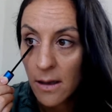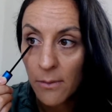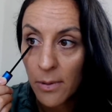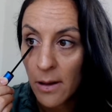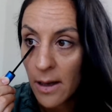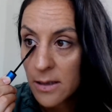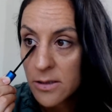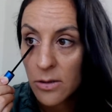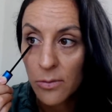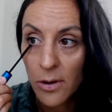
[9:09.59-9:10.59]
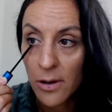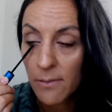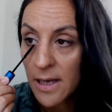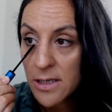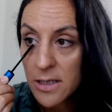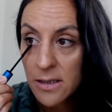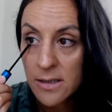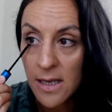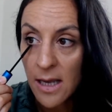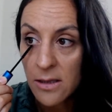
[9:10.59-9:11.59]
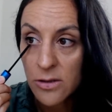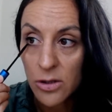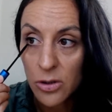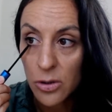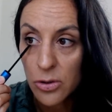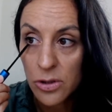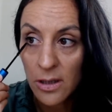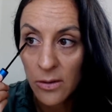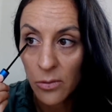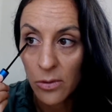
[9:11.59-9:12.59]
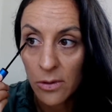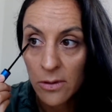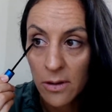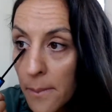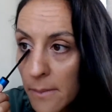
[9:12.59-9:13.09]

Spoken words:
apply to your bottom lashes as you usually would